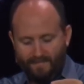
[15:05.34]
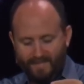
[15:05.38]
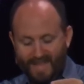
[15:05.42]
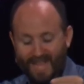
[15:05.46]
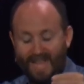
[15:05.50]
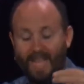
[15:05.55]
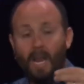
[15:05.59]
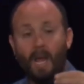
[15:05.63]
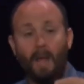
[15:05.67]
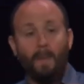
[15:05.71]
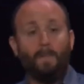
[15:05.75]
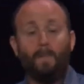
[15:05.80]

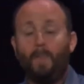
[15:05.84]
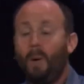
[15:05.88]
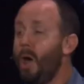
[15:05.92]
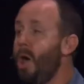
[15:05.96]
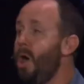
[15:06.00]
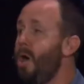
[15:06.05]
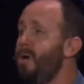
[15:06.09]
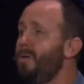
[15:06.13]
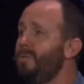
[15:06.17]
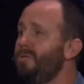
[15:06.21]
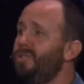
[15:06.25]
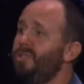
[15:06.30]
In a
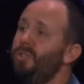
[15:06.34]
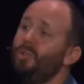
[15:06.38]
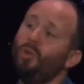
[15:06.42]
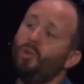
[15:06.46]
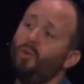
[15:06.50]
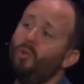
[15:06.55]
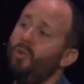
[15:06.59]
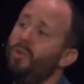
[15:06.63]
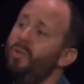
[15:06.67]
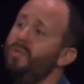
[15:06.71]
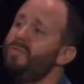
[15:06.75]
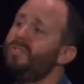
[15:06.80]

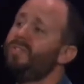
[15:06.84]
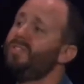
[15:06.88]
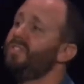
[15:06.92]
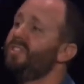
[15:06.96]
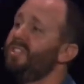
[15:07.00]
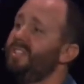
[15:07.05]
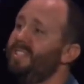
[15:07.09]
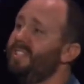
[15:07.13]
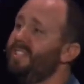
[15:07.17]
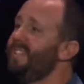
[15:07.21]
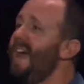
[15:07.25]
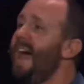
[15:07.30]
post-truth
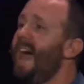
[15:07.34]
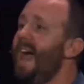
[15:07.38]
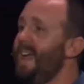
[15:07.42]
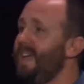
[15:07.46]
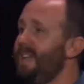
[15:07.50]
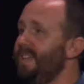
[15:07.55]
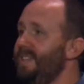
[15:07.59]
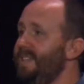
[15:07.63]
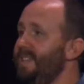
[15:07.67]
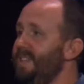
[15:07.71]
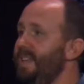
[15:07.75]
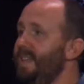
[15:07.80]

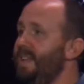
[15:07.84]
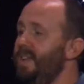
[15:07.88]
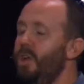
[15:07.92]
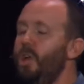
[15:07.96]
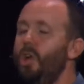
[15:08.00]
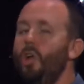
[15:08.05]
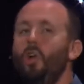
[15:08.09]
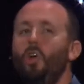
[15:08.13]
society,